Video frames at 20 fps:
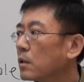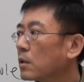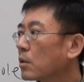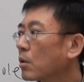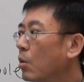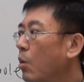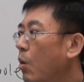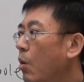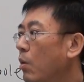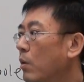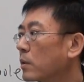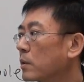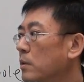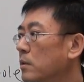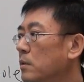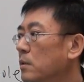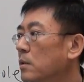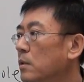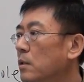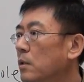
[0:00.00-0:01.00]
court,
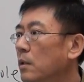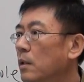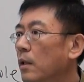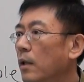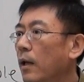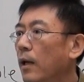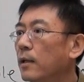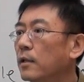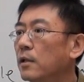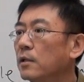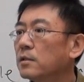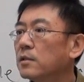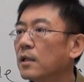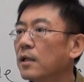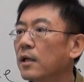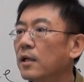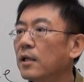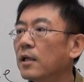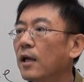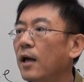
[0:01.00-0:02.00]
and this
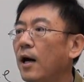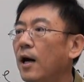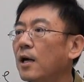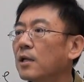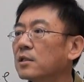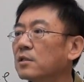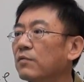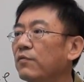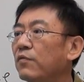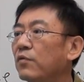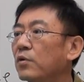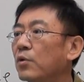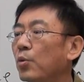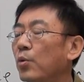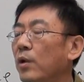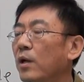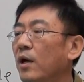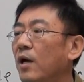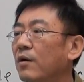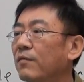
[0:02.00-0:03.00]
lady asked for the
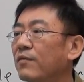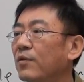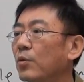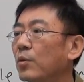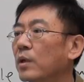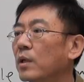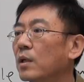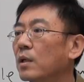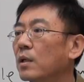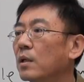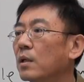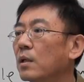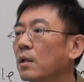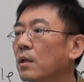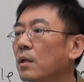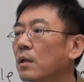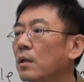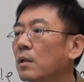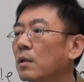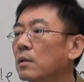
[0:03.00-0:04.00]
recovery.
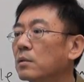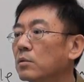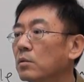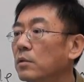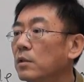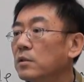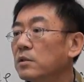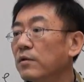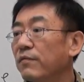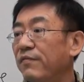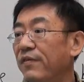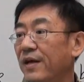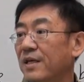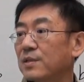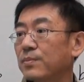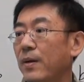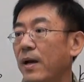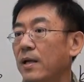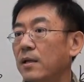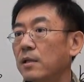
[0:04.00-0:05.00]
So this is a
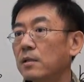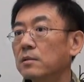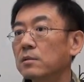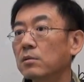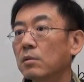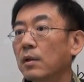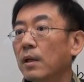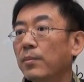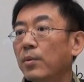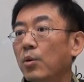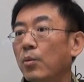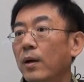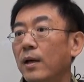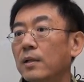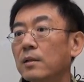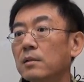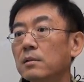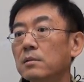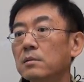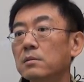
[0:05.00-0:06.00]
fact pattern. So number
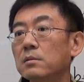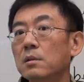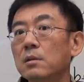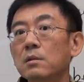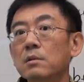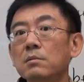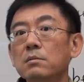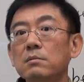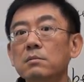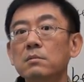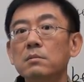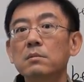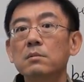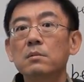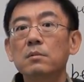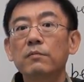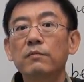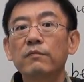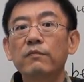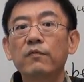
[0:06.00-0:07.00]
one, so
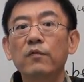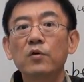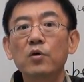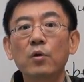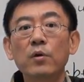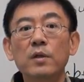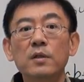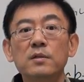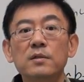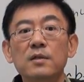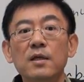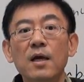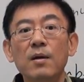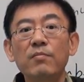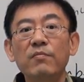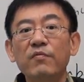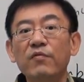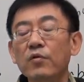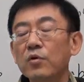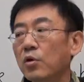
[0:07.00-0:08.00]
for your
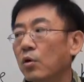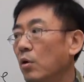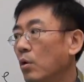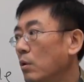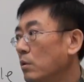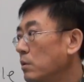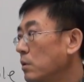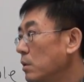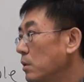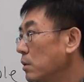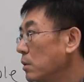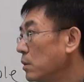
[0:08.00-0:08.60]
exam, for your